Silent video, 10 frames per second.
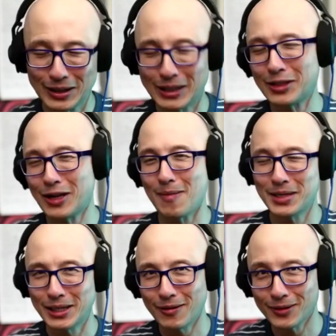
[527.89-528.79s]
it's just a
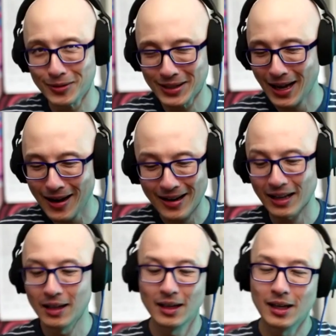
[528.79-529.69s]
commentary on
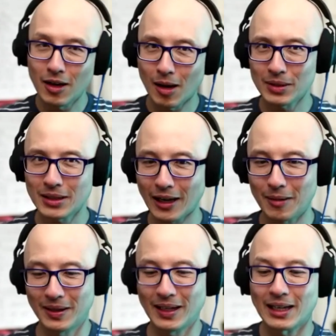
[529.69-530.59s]
society. No, I'm not talking
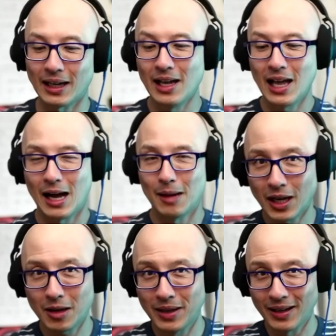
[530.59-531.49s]
about that kind. I'm
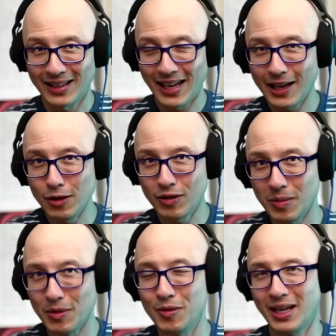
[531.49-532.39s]
talking about, can you
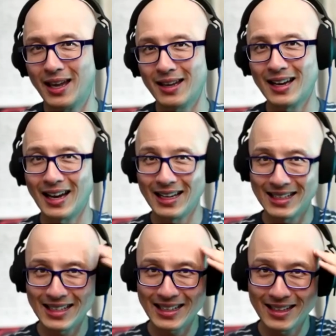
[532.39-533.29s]
communicate an
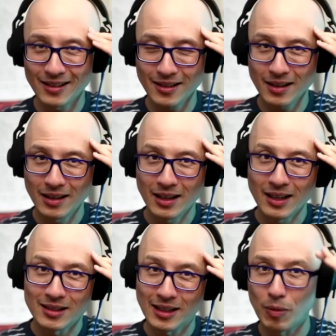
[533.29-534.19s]
idea here
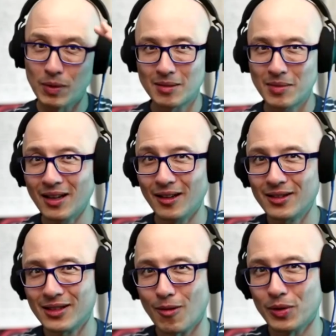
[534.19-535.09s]
that when somebody
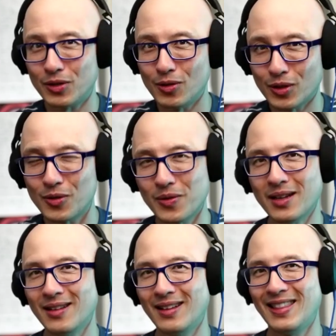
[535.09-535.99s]
looks at what you're
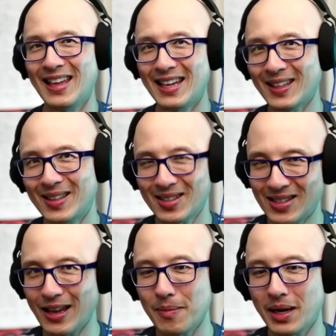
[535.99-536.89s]
doing, they get the
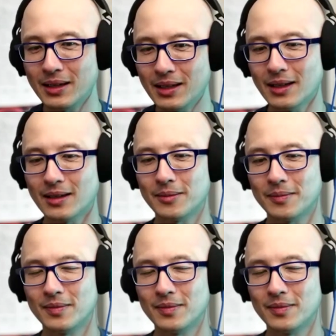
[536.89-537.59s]
same idea?